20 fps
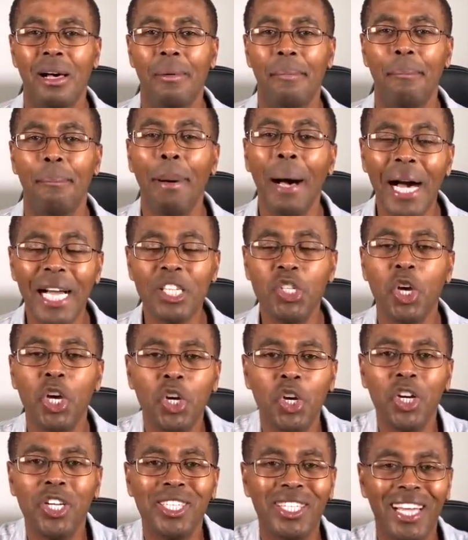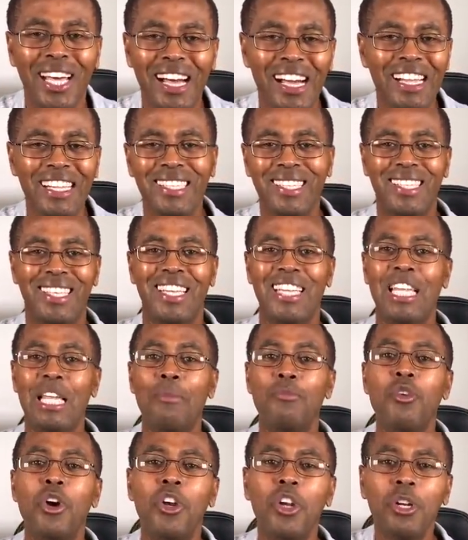But you're not asking
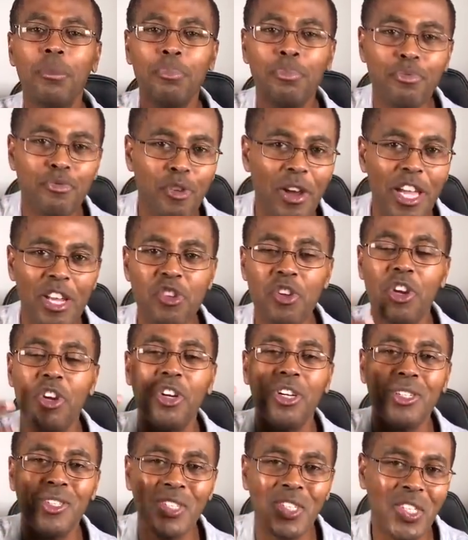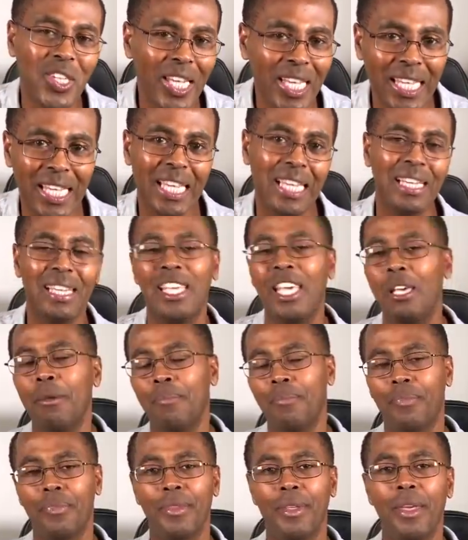Him, you're not praying, you're not seeking
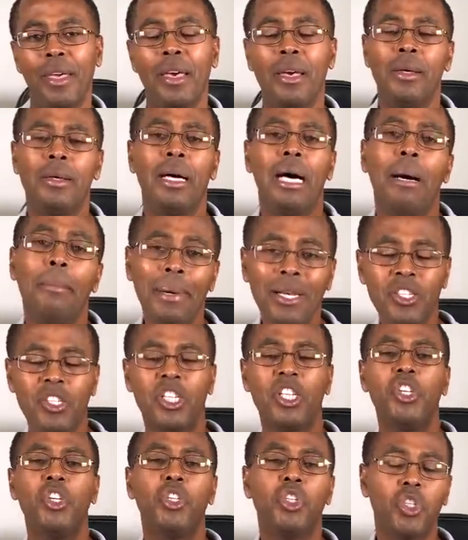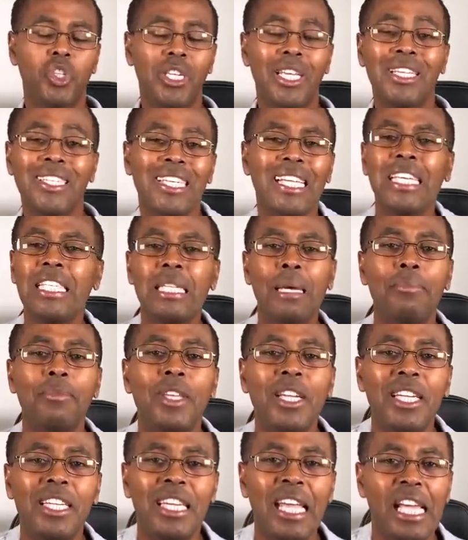Him. I'm asking you today, take some
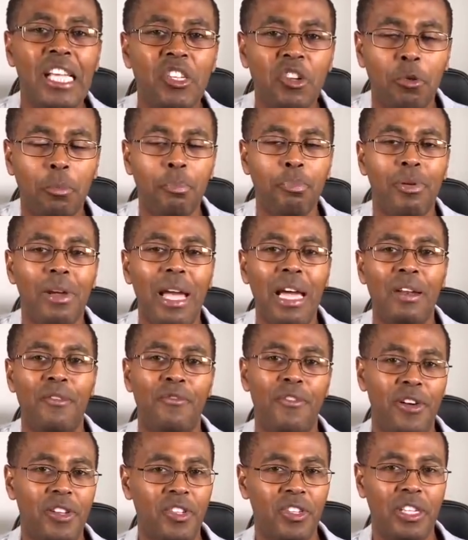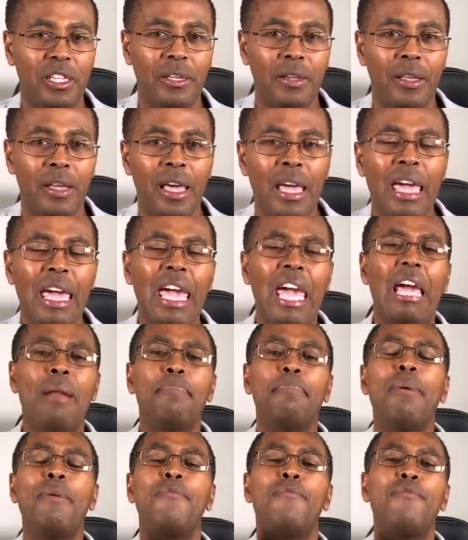three days of prayer and fasting
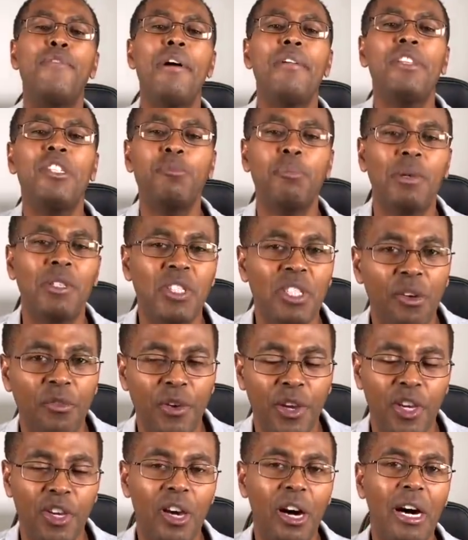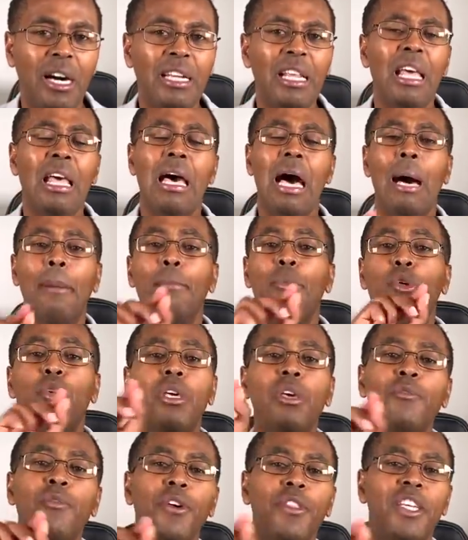and be very specific. God, I'm
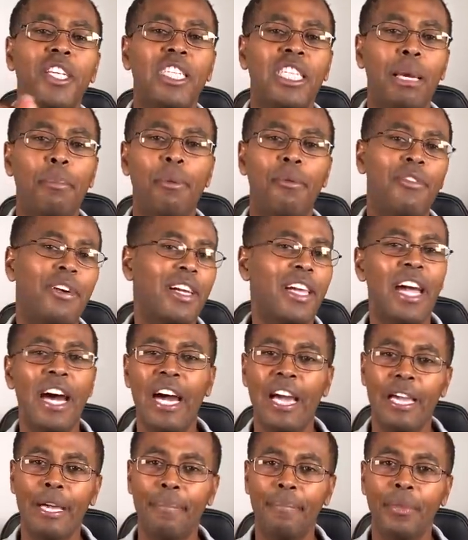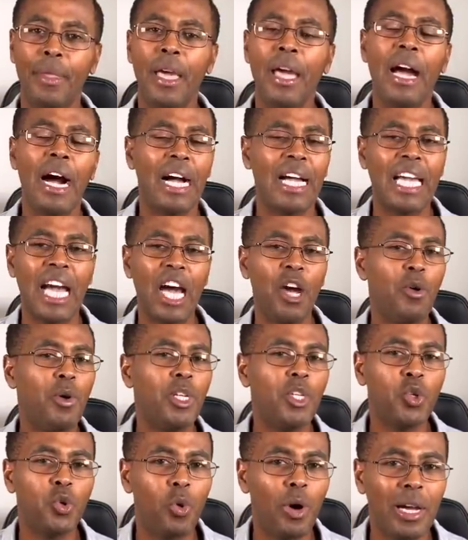looking for this type of a guy, a guy who
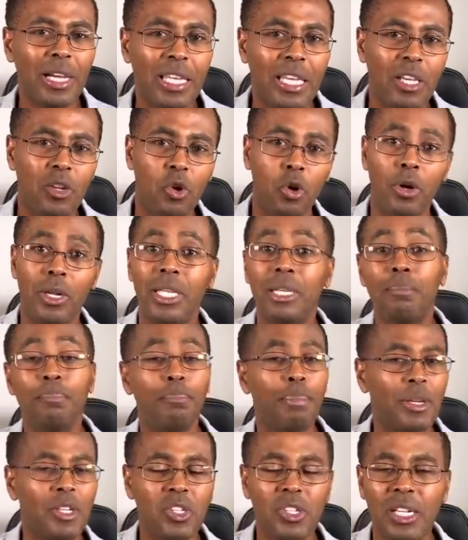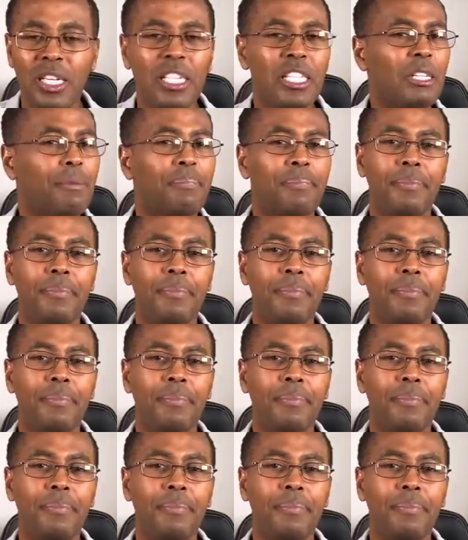is working or in business,